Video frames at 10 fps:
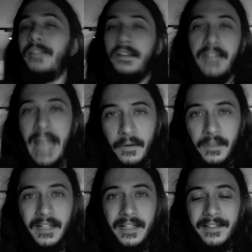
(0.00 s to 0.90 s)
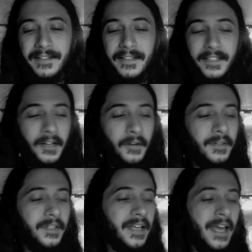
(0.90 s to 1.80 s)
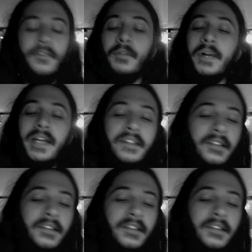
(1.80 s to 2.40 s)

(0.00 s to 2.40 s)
this now. Everybody has